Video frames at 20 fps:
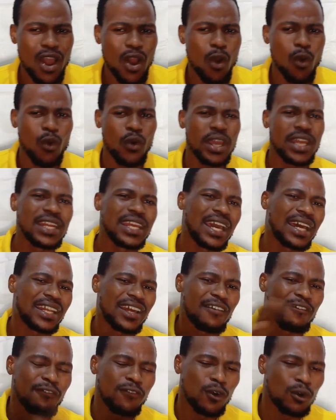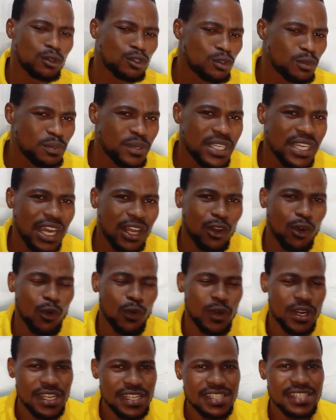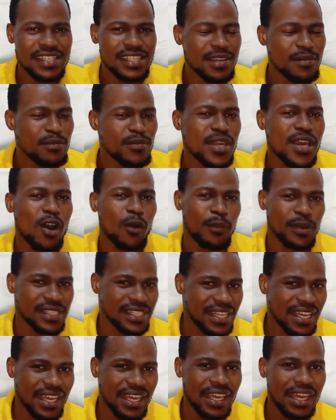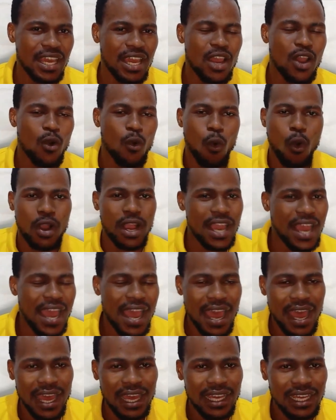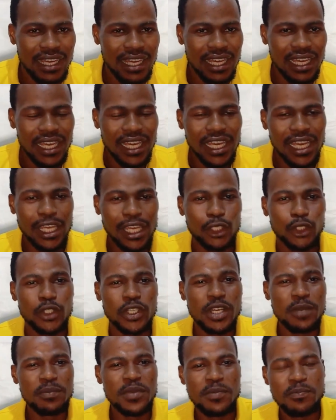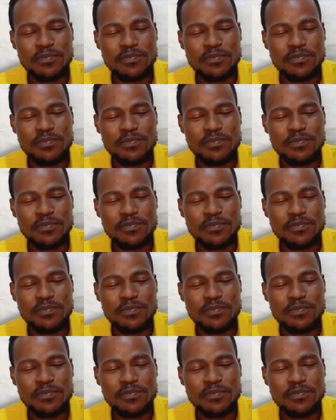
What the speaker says: or any other fault be an or an insane be or per se or can it shouldn't be